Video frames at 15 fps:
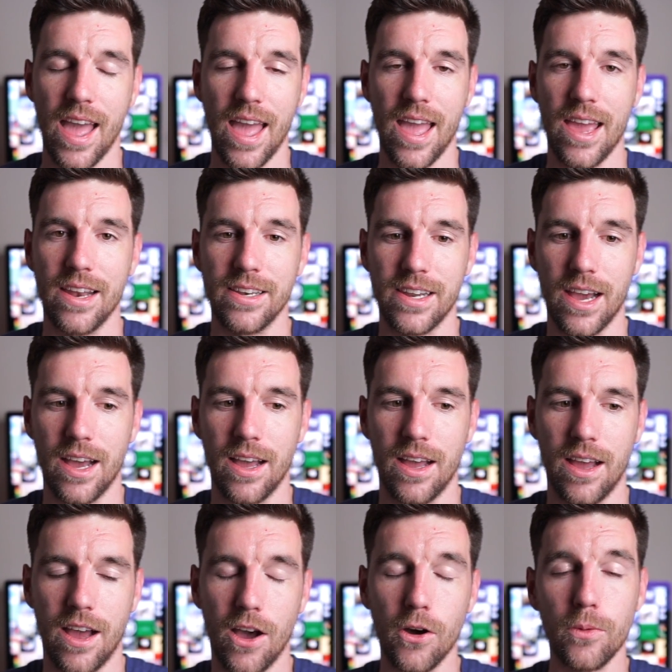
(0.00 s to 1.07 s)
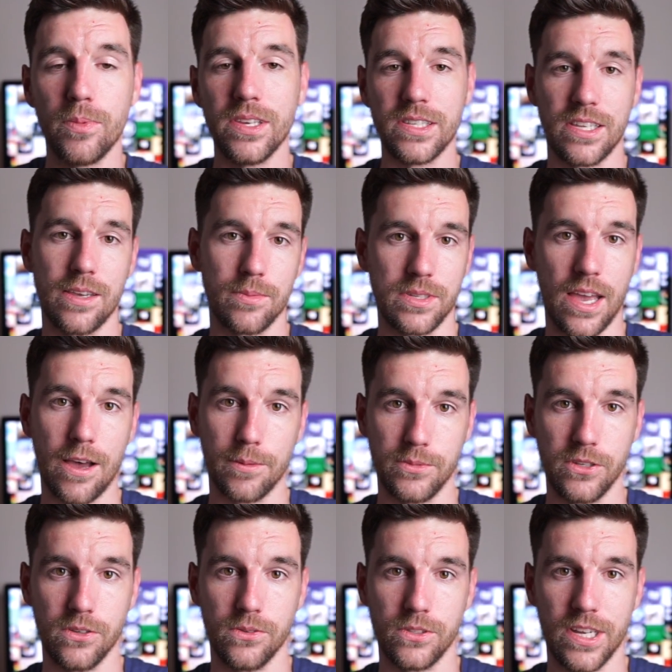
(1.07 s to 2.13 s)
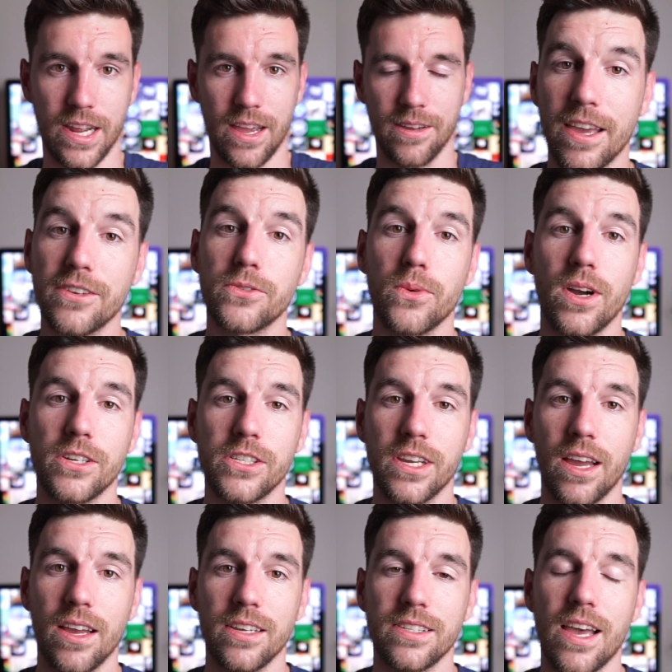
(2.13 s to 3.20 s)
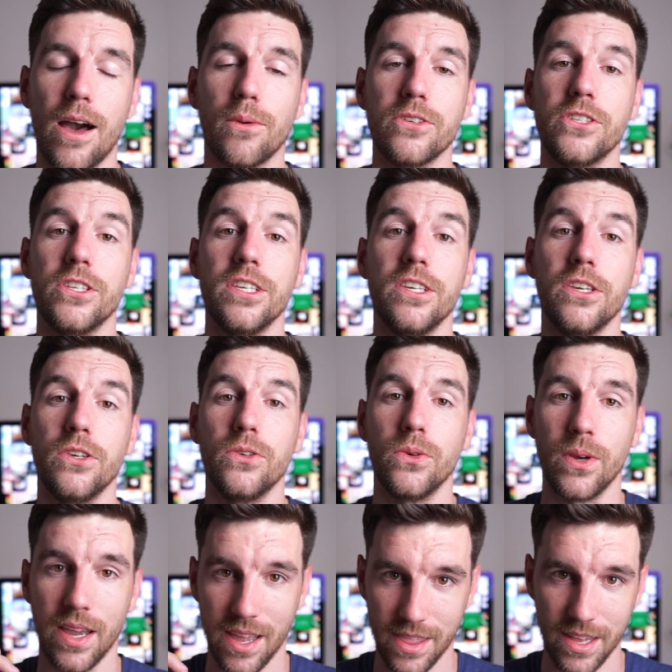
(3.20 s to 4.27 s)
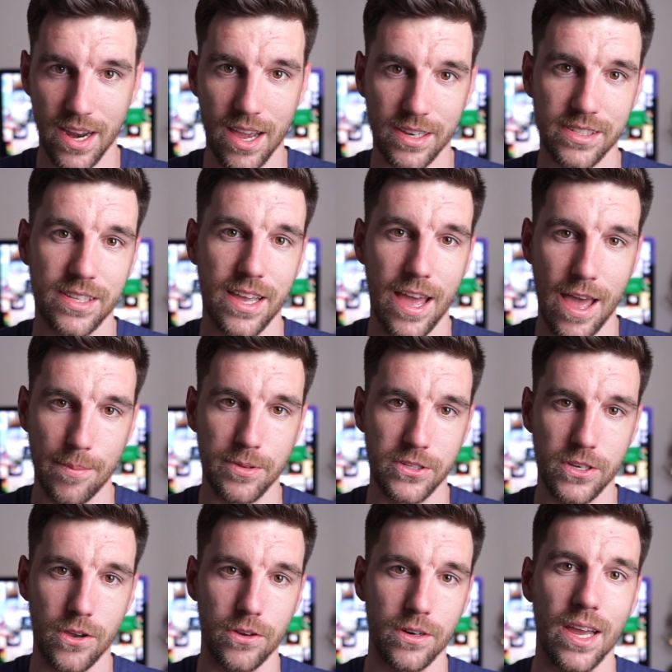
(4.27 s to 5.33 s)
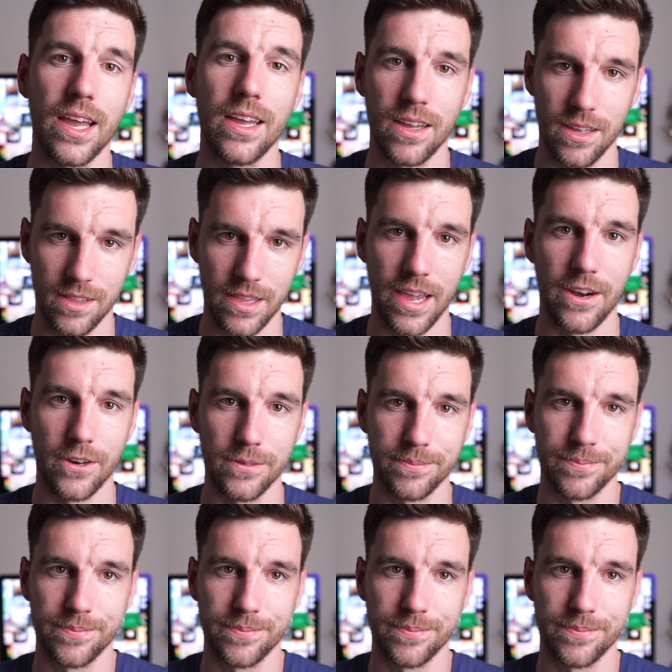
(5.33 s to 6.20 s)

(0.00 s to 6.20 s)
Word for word: And uh, I hope these tips helped you today. Thanks for watching, guys. I will see you in the next episode. Later.